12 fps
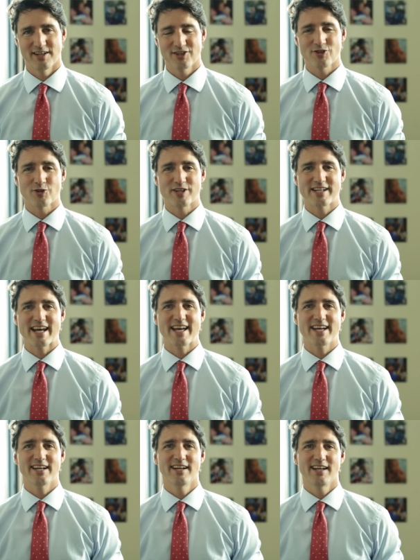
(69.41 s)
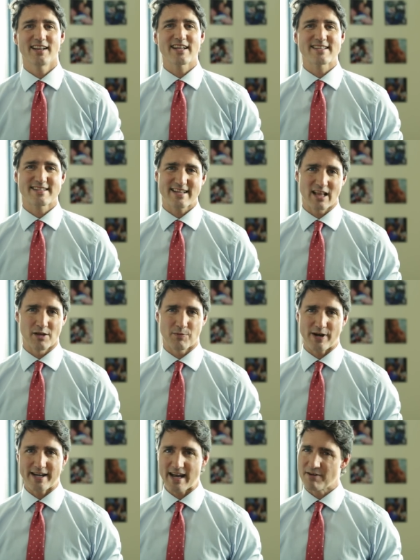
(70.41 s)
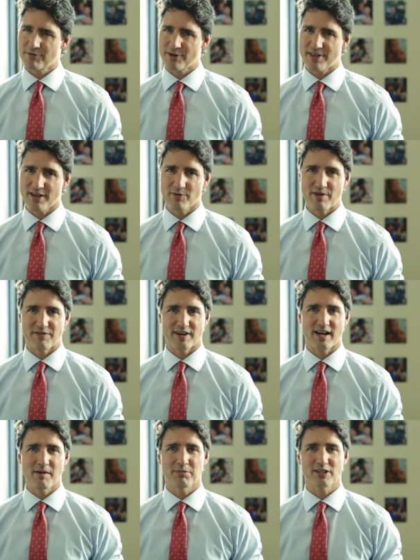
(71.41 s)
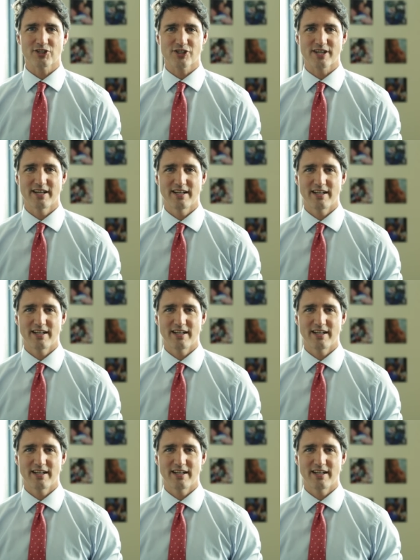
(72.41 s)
So today, let's celebrate everything we've accomplished